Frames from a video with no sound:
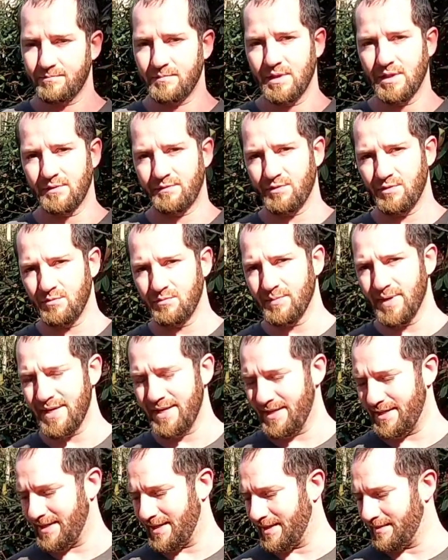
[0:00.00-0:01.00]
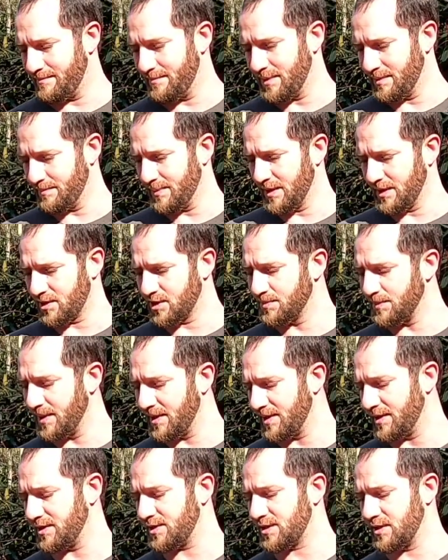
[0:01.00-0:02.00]
if you may be a bit
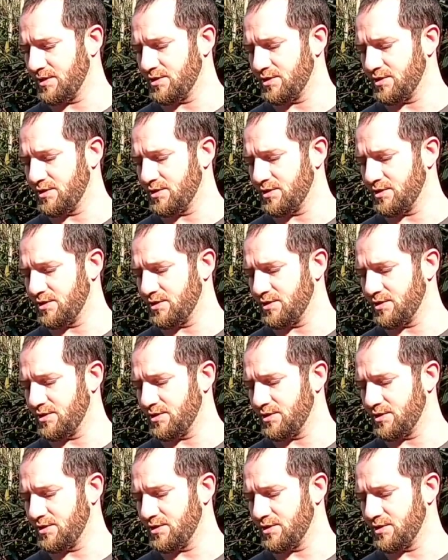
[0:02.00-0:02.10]
experienced